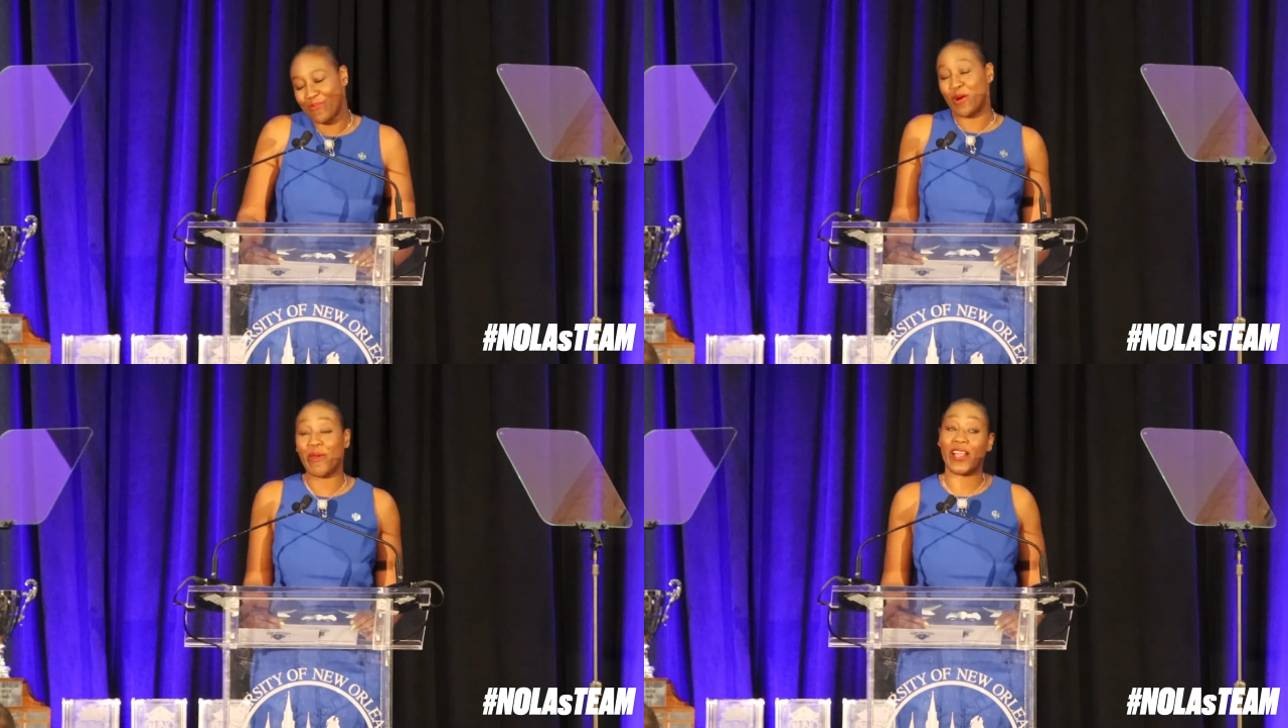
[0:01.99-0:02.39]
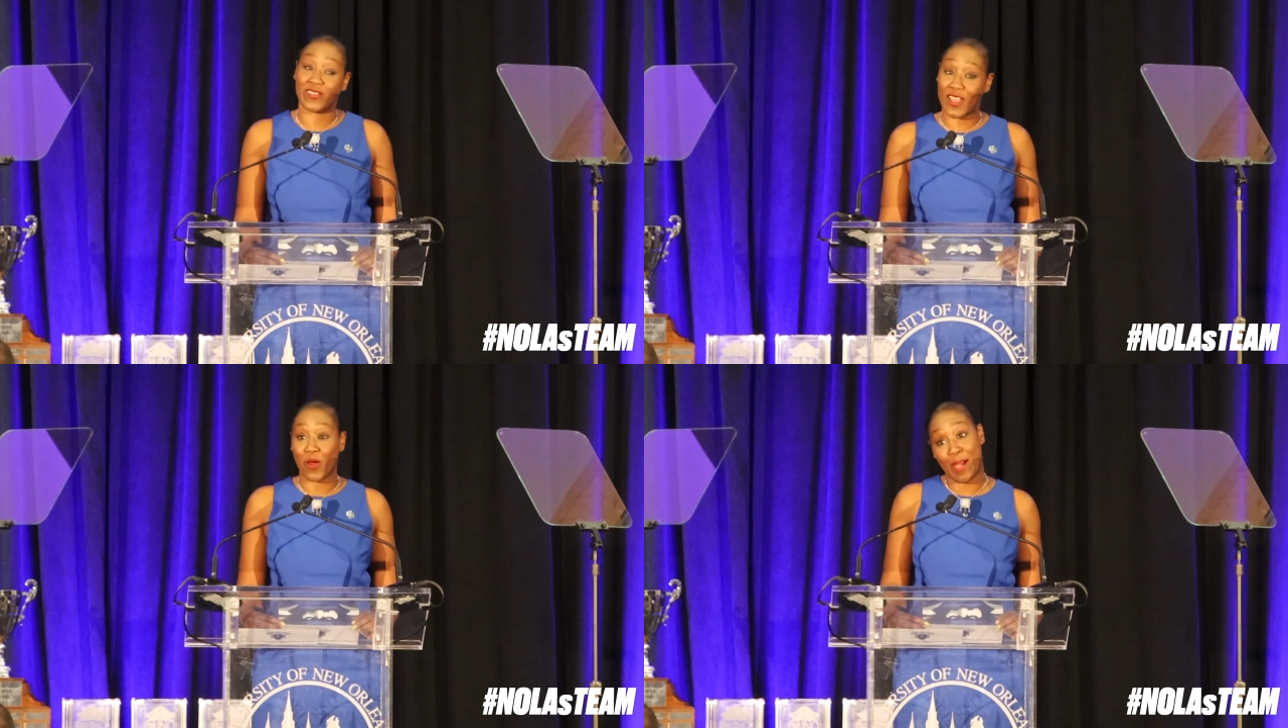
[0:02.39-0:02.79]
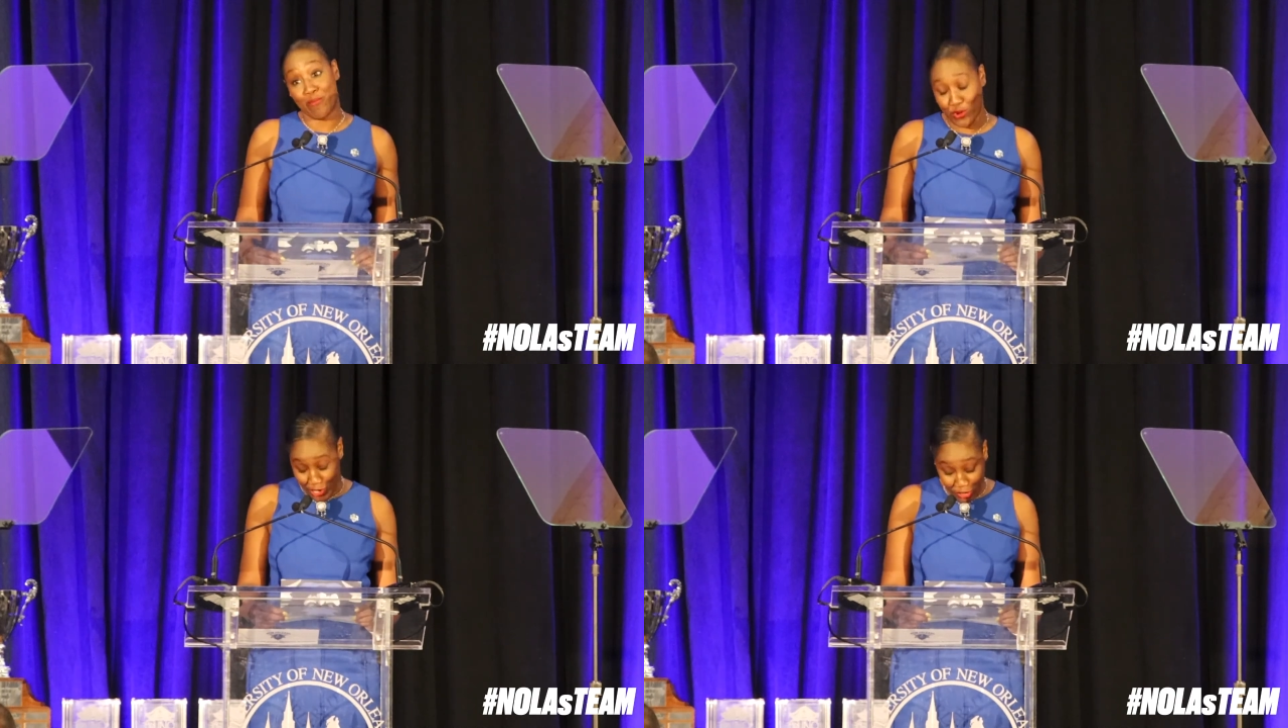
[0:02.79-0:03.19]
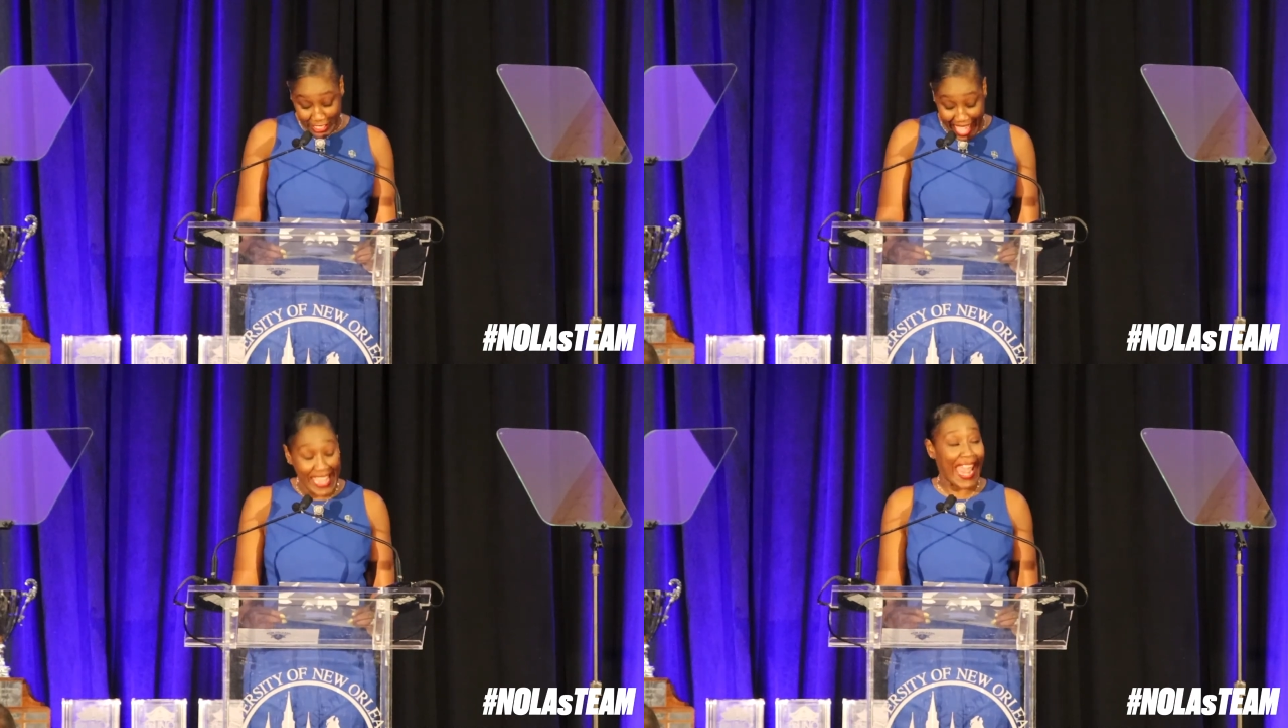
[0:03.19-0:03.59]
but we gonna talk about Bruno
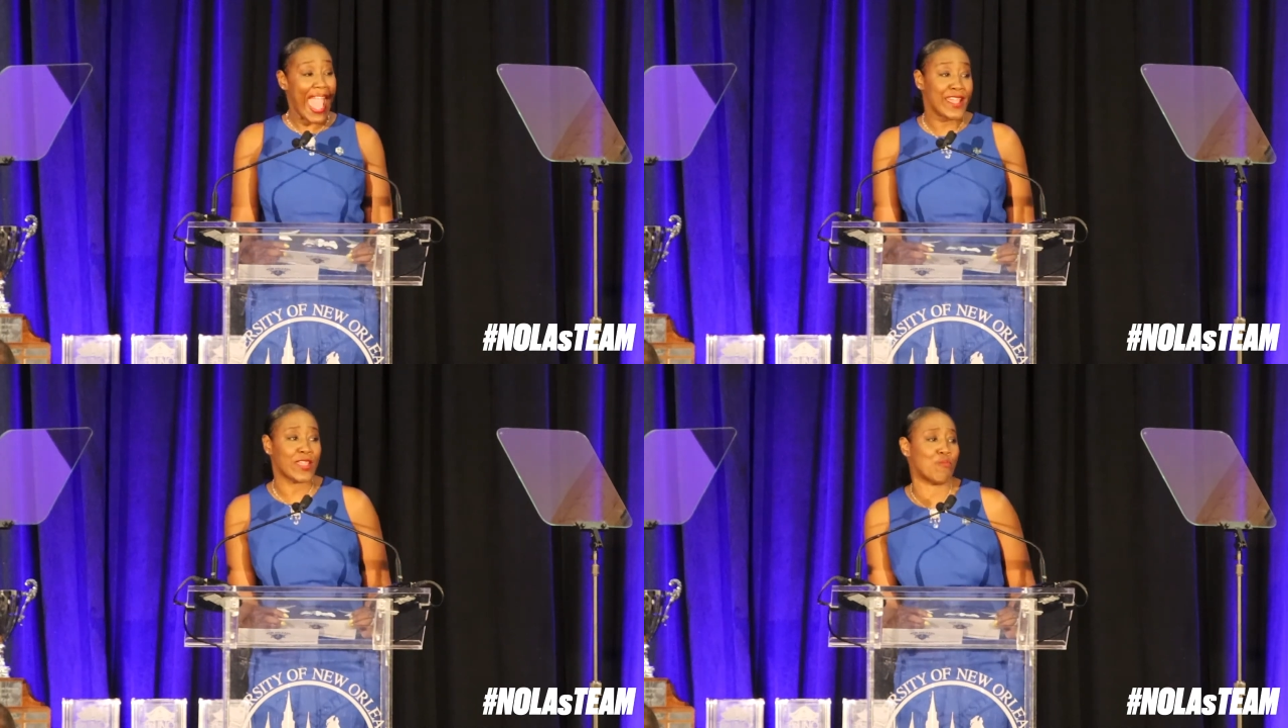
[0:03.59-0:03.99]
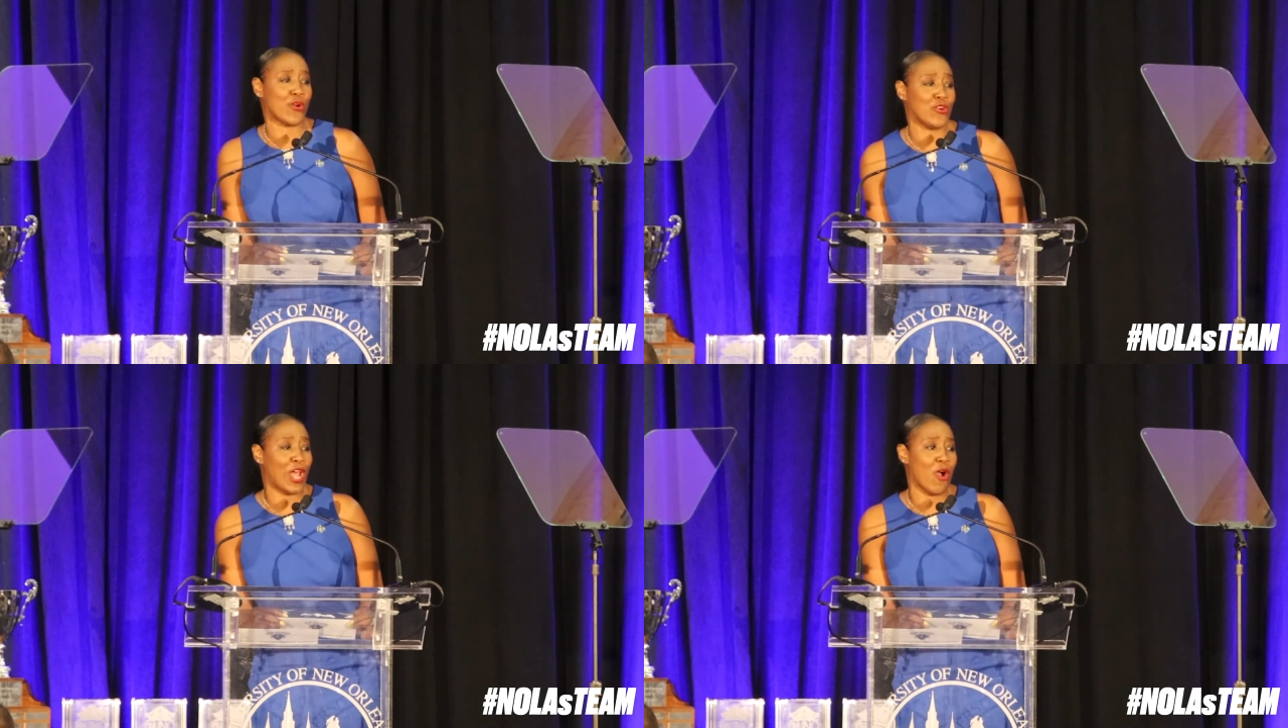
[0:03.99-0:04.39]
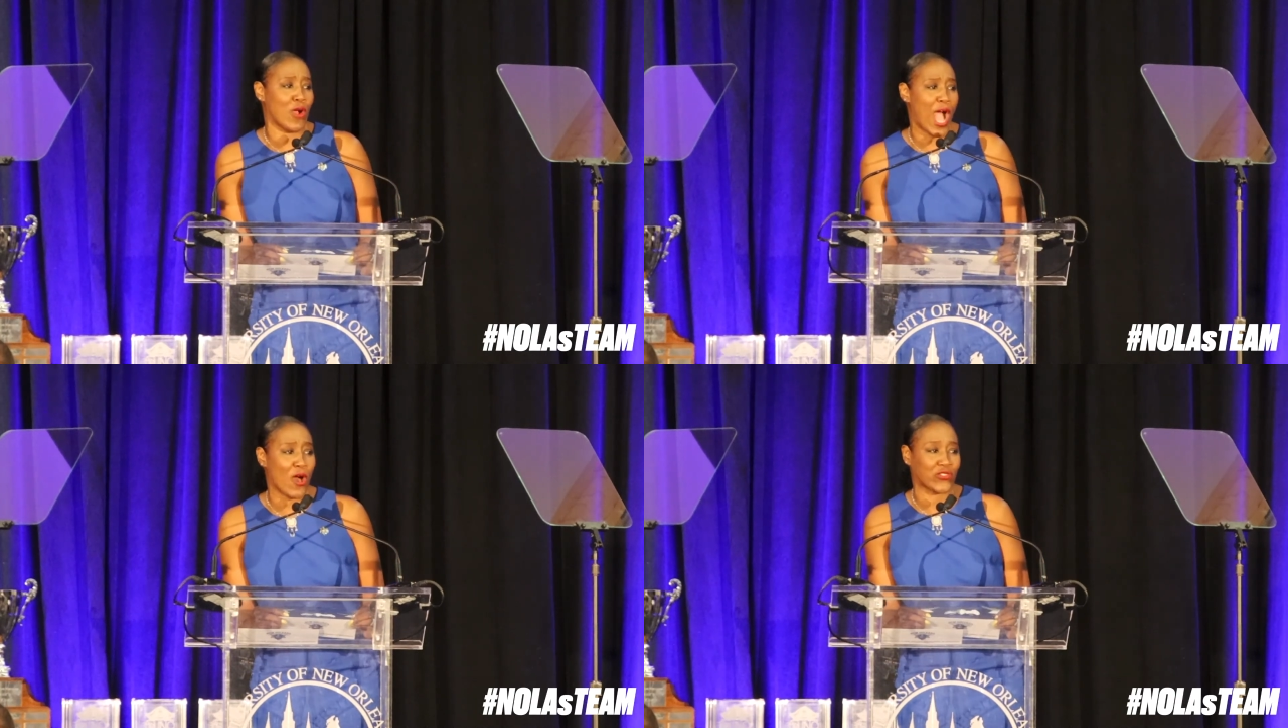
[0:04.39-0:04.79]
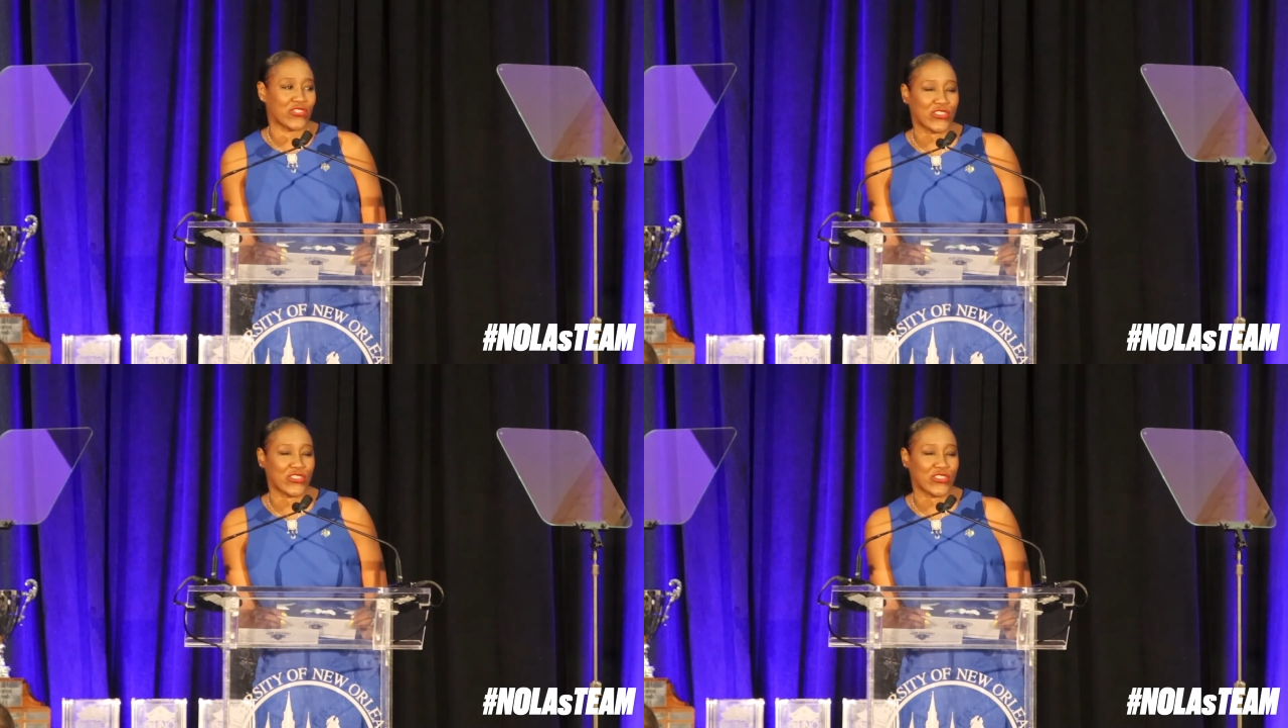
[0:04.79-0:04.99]
tonight. And the Bruno goes